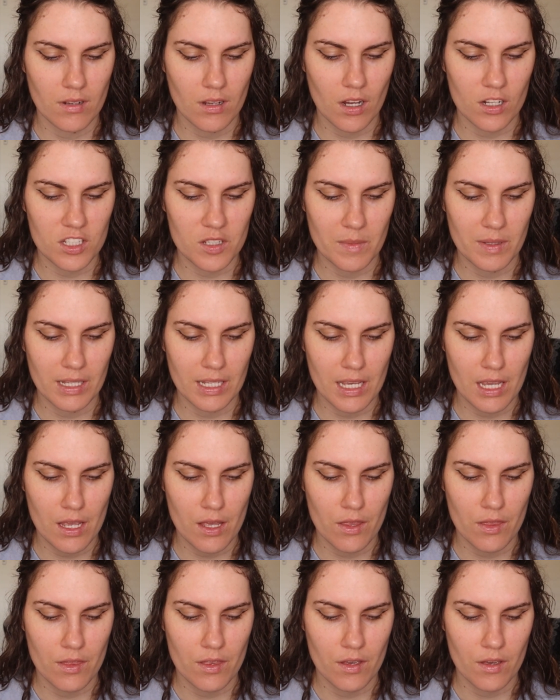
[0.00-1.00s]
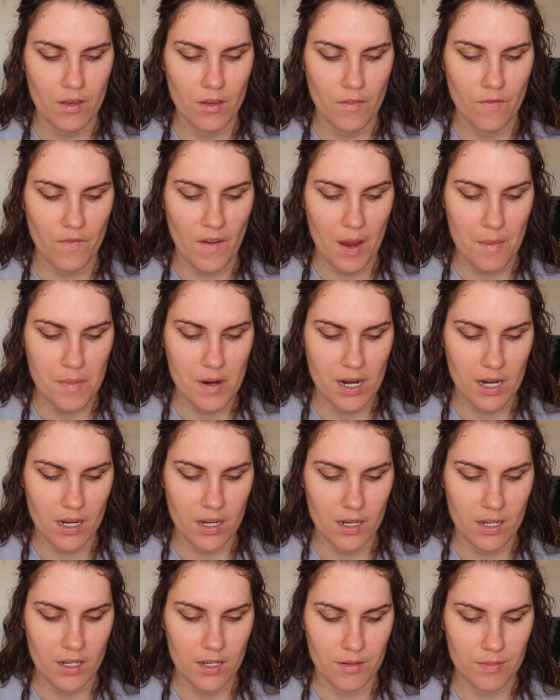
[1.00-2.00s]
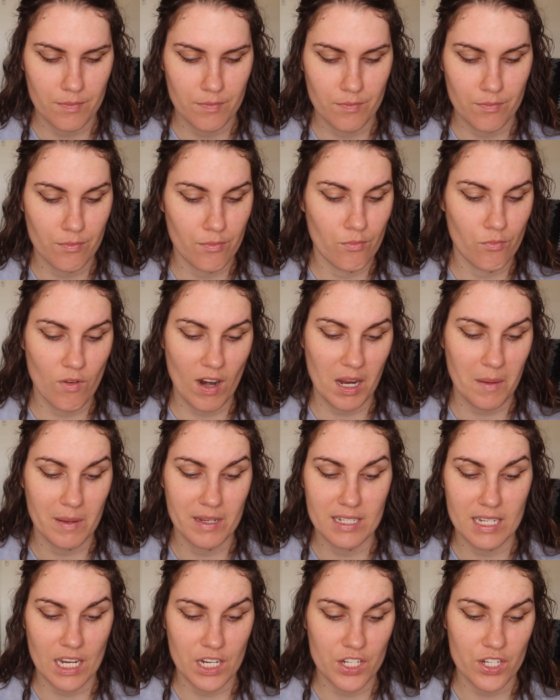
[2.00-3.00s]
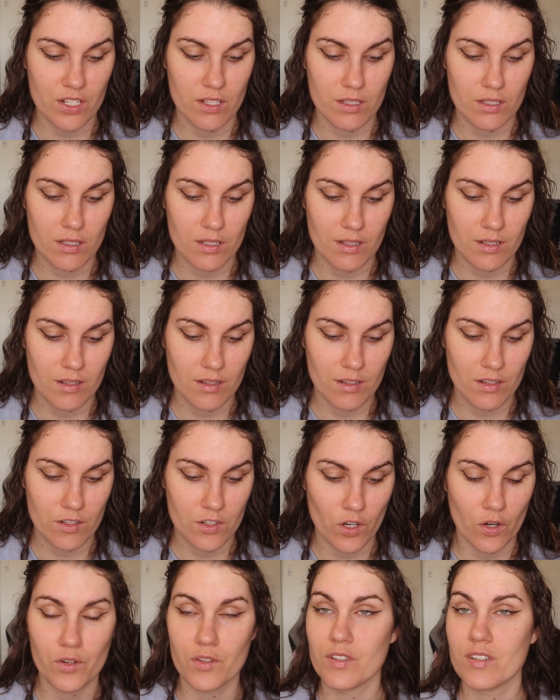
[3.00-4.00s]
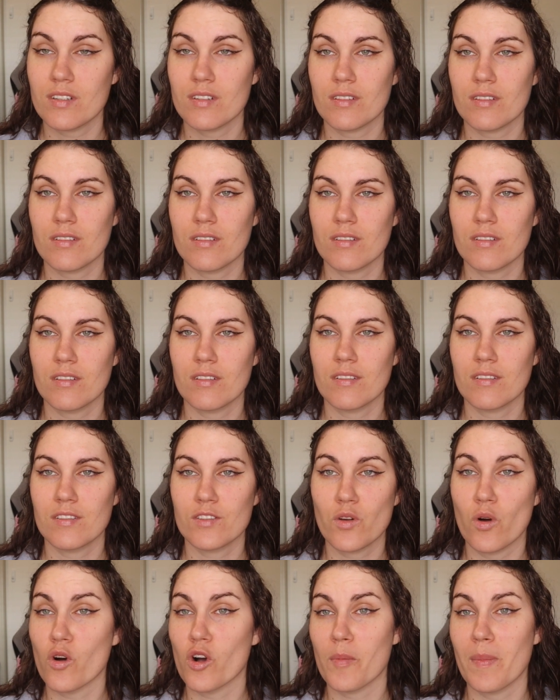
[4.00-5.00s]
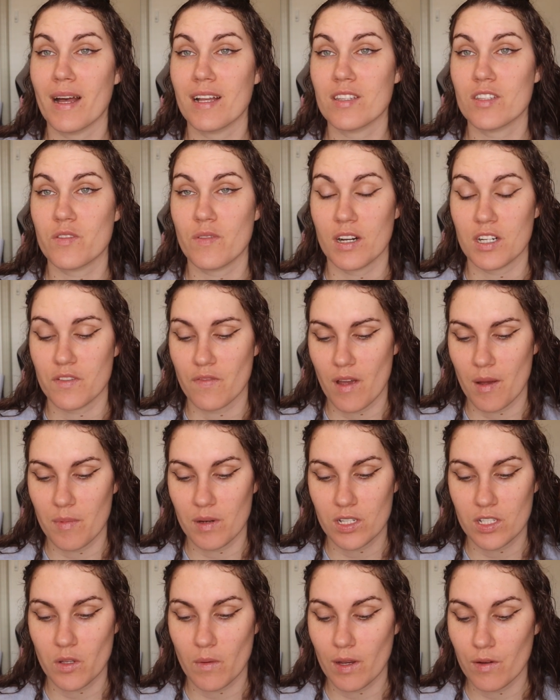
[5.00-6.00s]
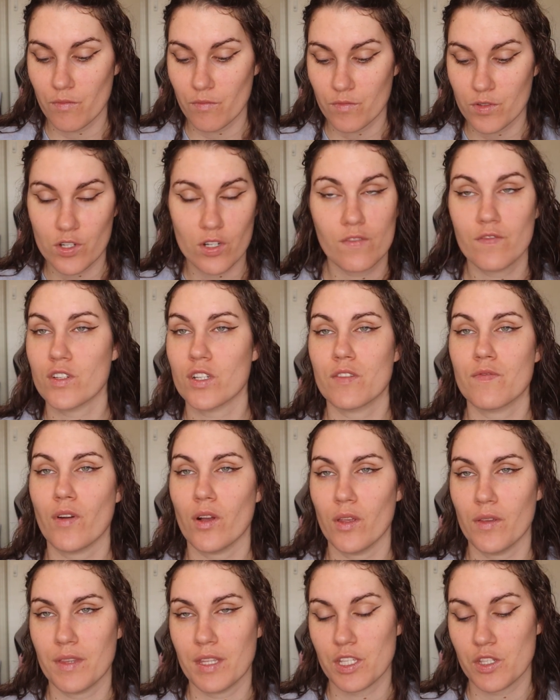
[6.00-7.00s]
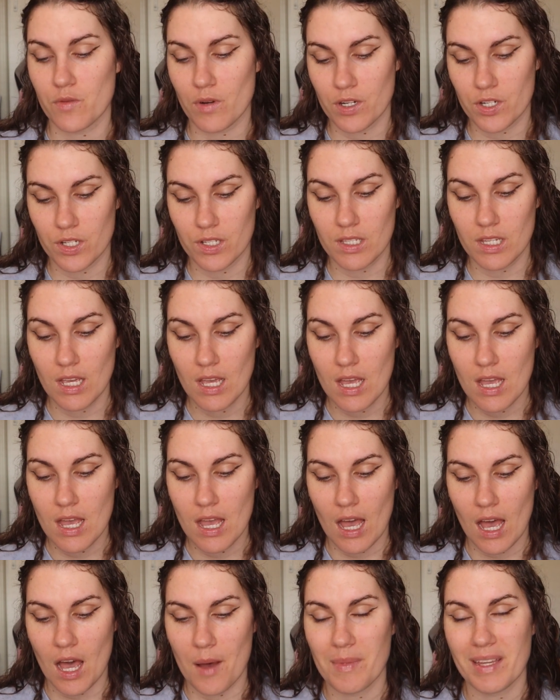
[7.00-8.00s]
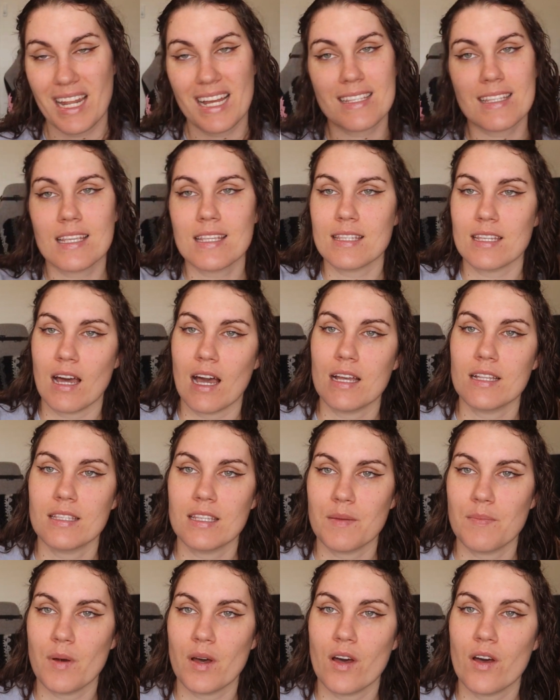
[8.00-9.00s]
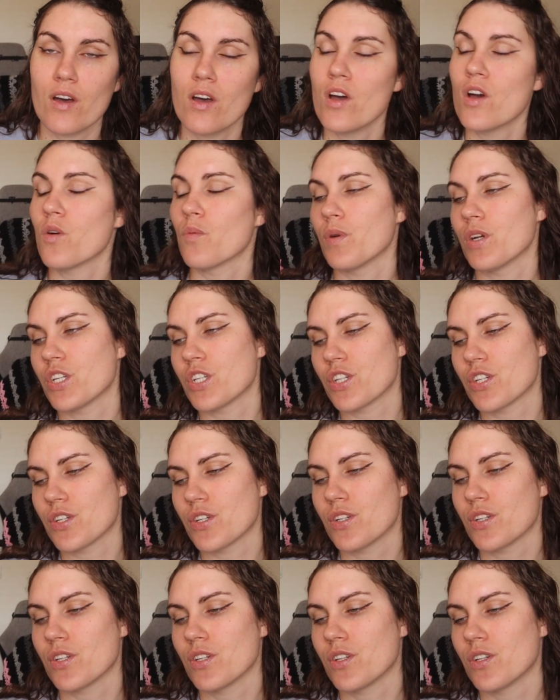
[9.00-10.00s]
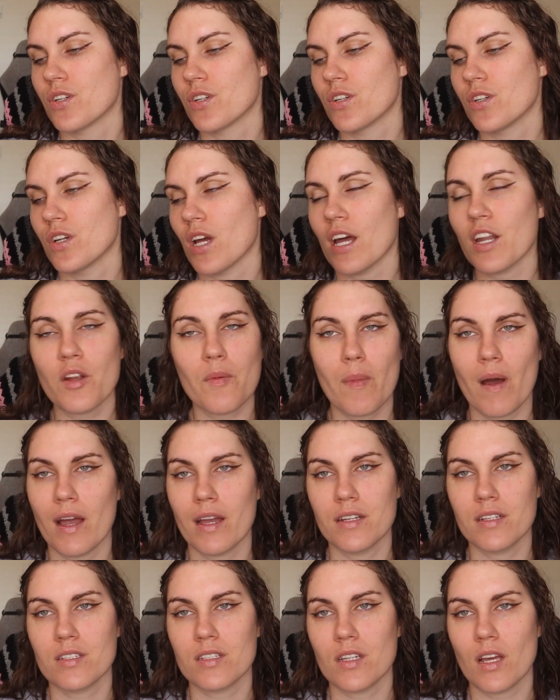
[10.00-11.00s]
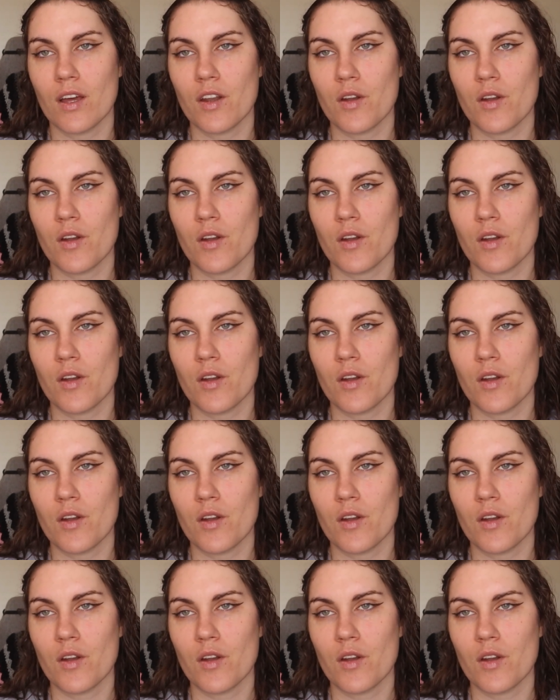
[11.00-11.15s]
ultimately the fabric recommendations don't talk about stretch fabric, so I should have just followed the instructions. It has a side zipper, which I don't mind